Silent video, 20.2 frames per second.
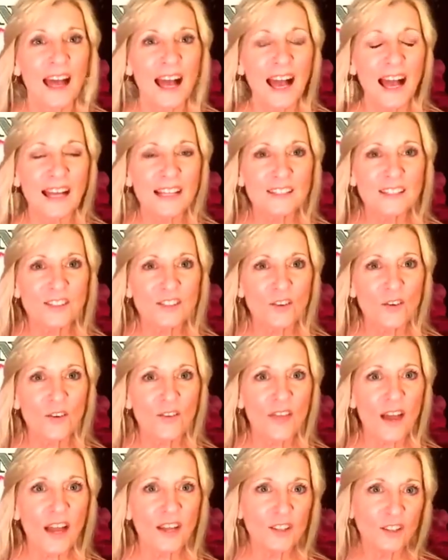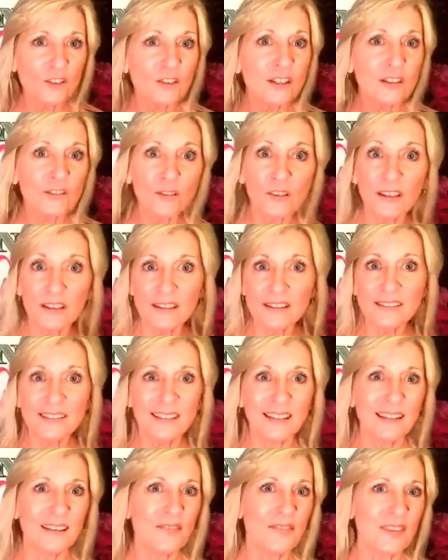and so that you can really
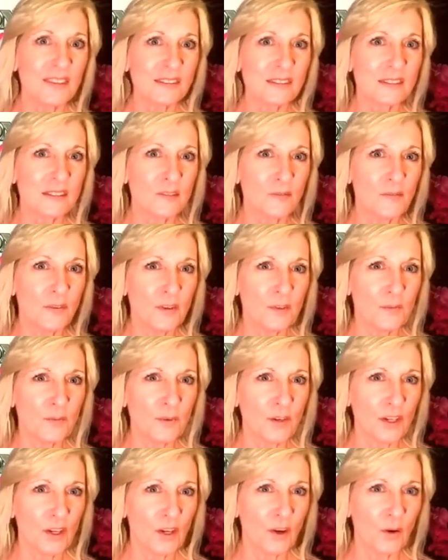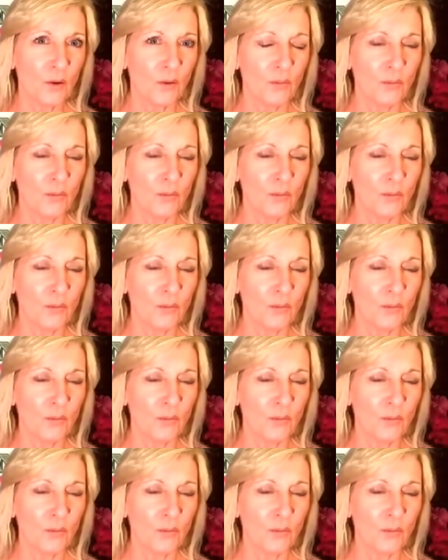see if this is a fit for you.